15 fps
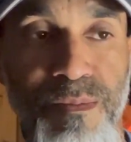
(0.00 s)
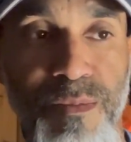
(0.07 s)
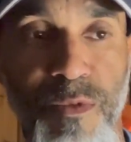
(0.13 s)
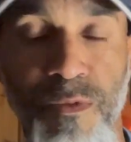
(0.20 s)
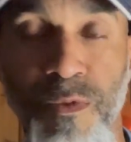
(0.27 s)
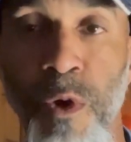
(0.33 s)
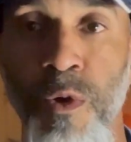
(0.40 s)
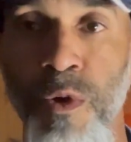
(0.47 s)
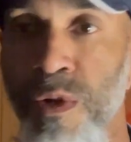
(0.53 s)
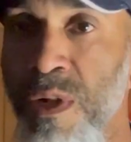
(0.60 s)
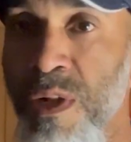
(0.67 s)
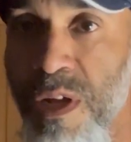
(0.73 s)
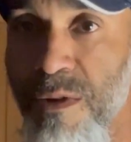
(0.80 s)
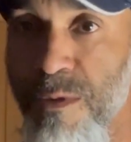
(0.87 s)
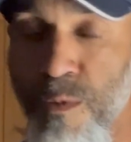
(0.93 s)

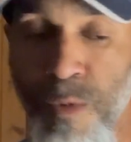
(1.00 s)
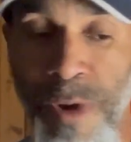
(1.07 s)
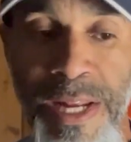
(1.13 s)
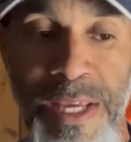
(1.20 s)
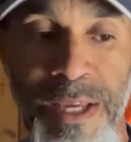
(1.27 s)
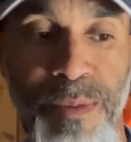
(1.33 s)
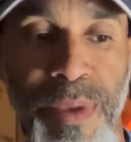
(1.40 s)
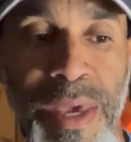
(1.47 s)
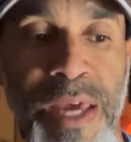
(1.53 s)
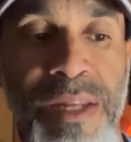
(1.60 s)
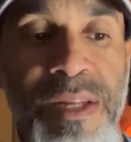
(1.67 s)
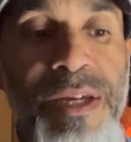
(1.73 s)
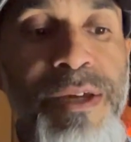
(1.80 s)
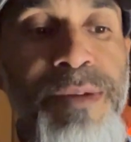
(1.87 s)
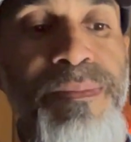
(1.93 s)
vocal ready
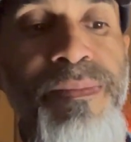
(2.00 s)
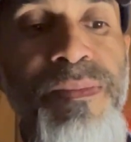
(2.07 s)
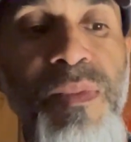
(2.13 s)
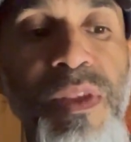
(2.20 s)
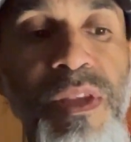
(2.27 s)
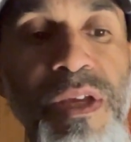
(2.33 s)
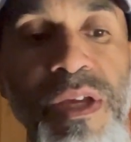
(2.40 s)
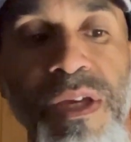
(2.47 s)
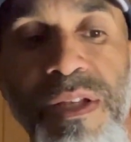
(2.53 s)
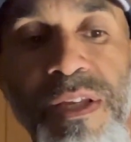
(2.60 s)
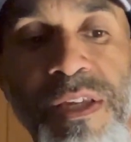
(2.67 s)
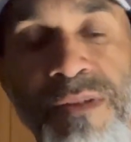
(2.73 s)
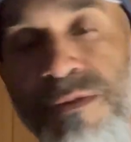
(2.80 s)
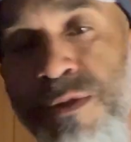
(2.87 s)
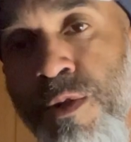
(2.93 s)
command. It
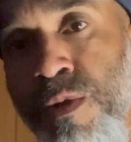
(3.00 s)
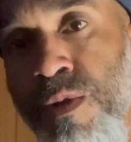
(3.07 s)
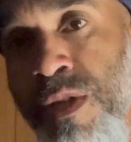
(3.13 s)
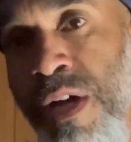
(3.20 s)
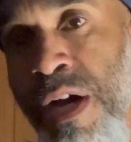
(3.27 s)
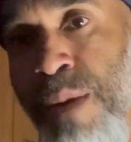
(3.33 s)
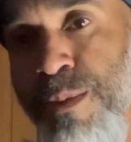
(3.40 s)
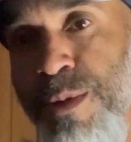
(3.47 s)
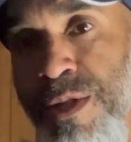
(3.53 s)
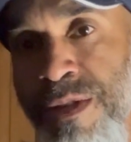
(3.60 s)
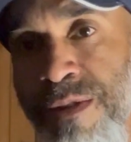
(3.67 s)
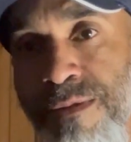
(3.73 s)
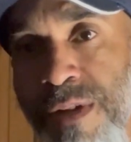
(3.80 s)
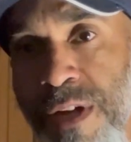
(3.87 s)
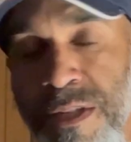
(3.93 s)
gives you the option
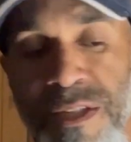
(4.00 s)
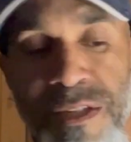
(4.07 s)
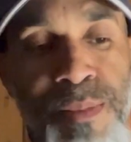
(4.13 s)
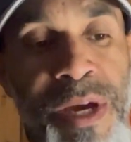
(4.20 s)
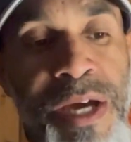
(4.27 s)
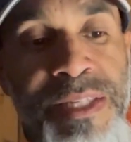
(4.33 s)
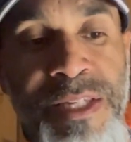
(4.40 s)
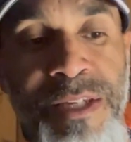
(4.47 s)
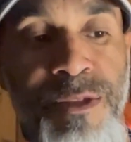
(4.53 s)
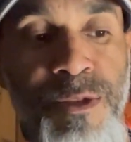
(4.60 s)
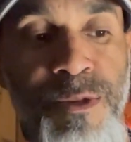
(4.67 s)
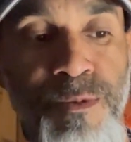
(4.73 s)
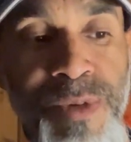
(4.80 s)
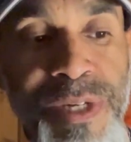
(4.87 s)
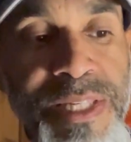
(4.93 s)
of customizing the
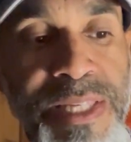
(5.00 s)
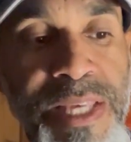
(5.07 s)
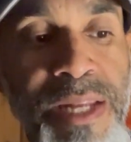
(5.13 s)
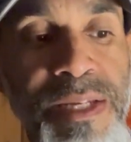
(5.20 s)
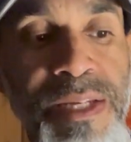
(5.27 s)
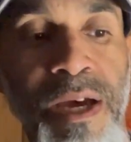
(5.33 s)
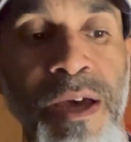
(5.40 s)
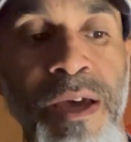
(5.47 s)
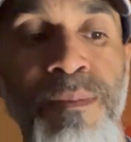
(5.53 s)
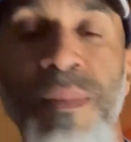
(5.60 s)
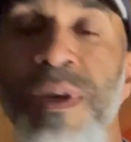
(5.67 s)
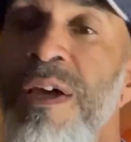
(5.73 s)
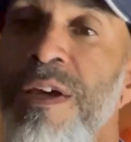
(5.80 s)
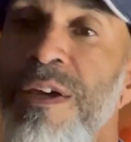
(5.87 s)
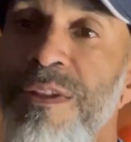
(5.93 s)
reset time,
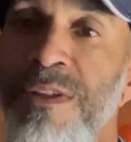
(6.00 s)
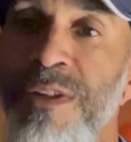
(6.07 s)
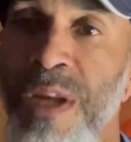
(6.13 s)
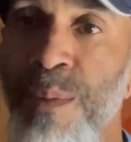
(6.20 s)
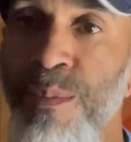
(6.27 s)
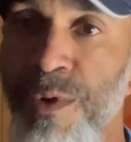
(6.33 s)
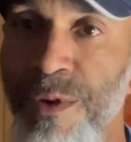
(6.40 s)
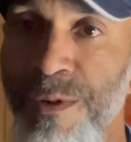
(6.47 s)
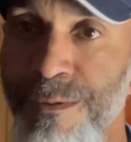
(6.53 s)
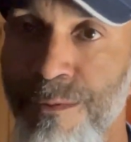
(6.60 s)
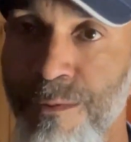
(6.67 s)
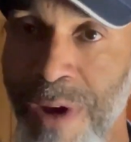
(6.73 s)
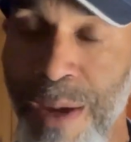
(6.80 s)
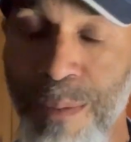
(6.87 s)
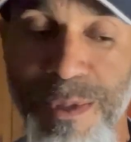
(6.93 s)
the number of
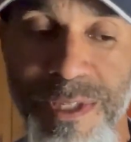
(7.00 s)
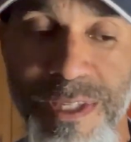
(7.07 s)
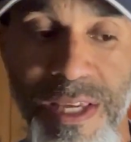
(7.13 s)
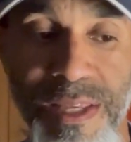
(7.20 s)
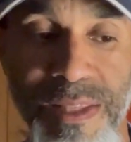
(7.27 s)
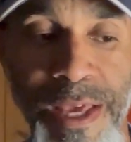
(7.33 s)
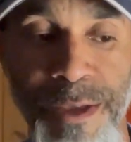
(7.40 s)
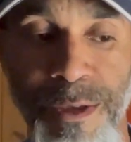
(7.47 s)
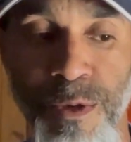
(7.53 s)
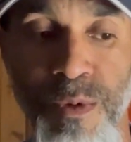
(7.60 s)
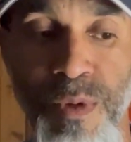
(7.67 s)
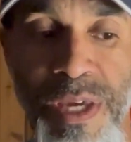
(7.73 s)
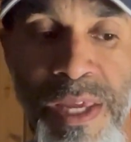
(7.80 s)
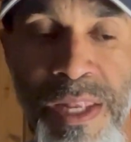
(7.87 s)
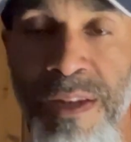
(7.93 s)
reps that you
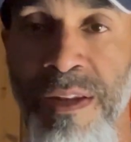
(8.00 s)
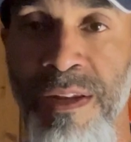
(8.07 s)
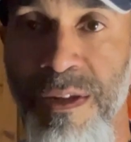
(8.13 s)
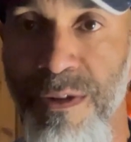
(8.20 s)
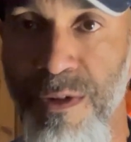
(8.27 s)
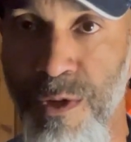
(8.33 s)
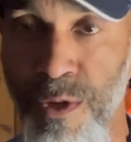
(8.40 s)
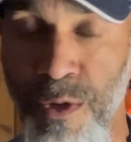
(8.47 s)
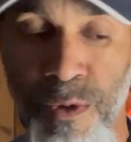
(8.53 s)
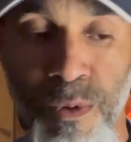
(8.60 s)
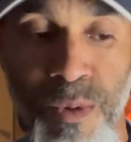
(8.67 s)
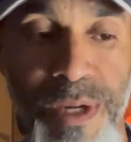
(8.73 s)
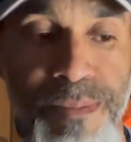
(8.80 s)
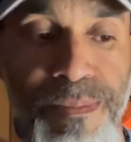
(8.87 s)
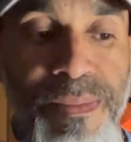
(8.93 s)
can do.
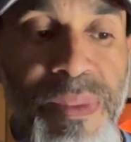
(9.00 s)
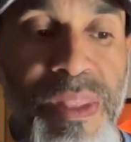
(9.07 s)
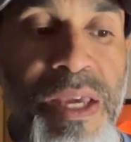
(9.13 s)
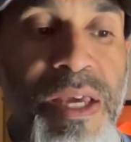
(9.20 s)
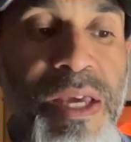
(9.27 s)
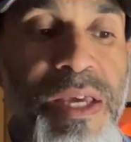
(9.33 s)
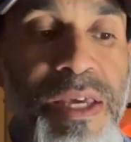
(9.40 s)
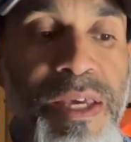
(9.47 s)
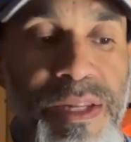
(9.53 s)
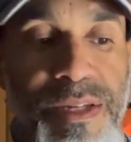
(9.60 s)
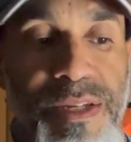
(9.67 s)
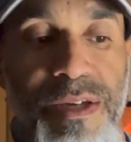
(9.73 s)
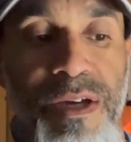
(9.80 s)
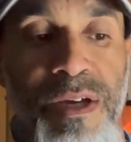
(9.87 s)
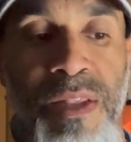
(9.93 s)
It
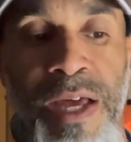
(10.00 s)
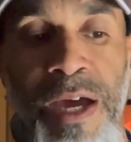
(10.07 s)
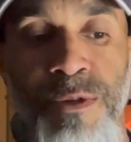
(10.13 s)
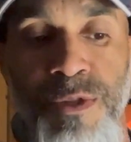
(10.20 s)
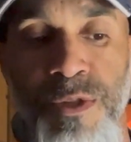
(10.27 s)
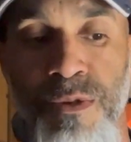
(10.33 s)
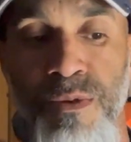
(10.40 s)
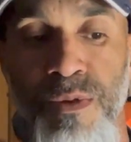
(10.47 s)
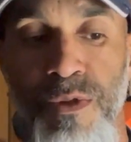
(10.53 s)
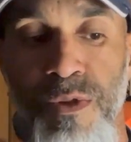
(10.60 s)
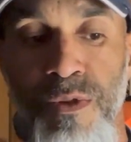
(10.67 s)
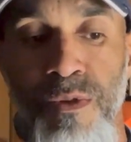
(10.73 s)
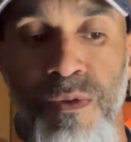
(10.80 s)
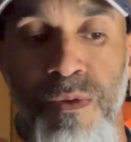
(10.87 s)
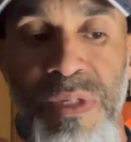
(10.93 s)
allows you
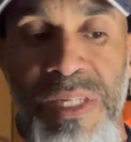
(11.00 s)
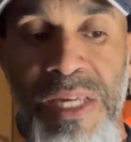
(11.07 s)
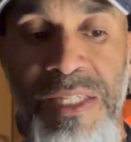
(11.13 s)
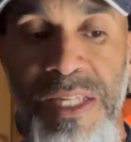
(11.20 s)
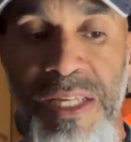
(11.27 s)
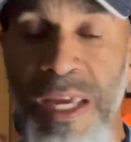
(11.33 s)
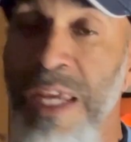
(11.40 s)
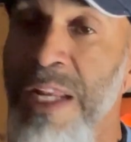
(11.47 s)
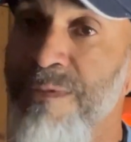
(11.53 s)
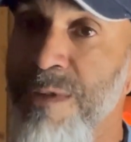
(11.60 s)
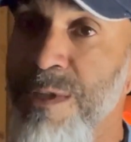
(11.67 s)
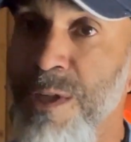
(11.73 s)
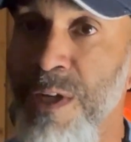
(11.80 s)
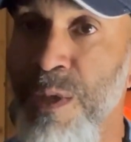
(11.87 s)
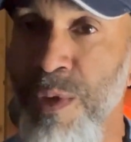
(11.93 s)
to designate if
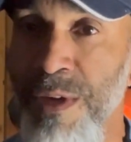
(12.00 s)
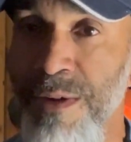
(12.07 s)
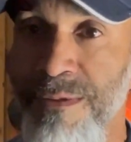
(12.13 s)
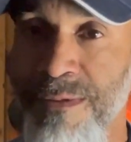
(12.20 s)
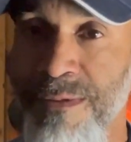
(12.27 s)
it's going to be a